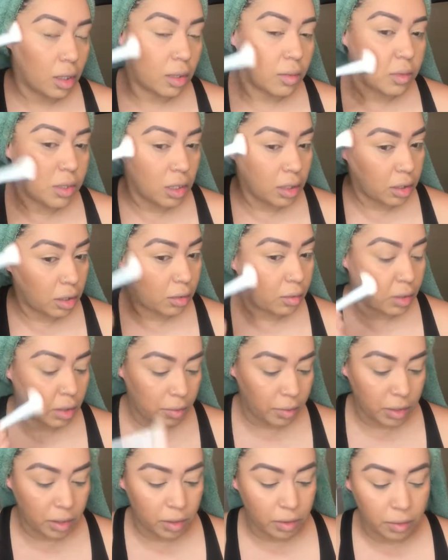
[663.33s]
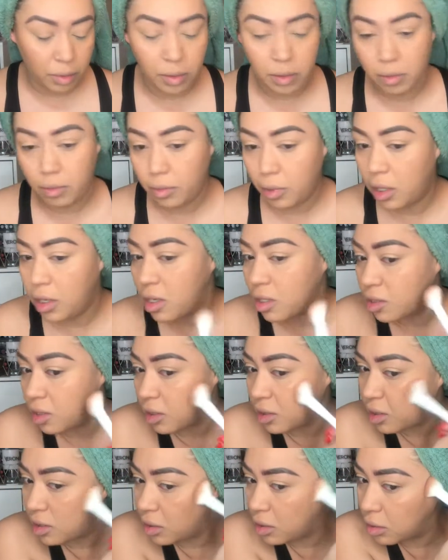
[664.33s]
I'm telling you, when I'm in a rush,
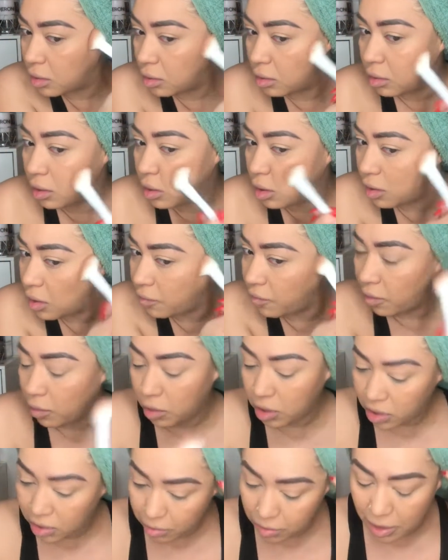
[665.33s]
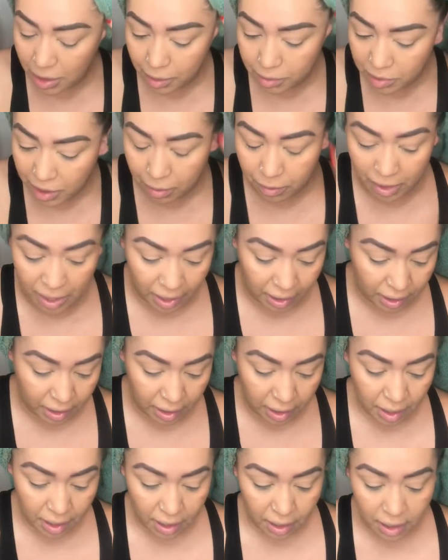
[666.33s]
it's even worse. Sometimes I'm like,